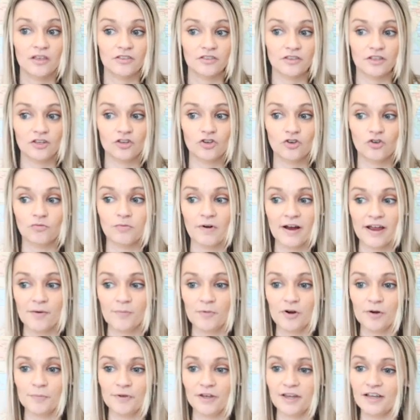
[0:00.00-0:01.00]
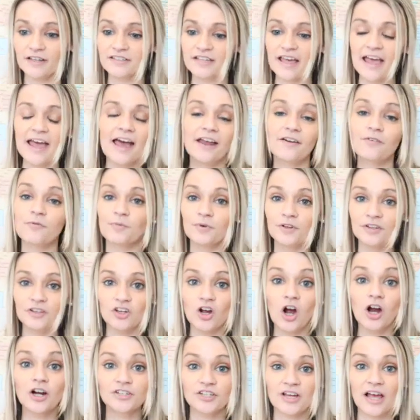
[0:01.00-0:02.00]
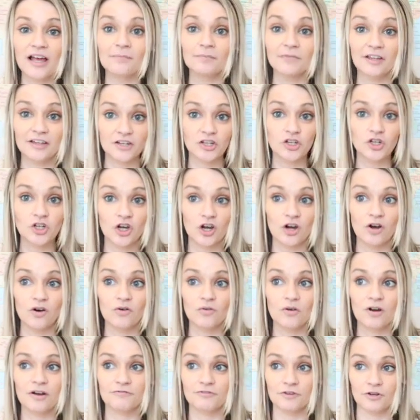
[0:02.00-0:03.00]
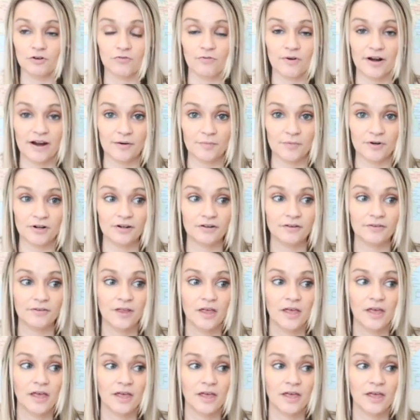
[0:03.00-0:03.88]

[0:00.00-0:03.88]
the grammar, because I had a really hard time letting go of the grammar.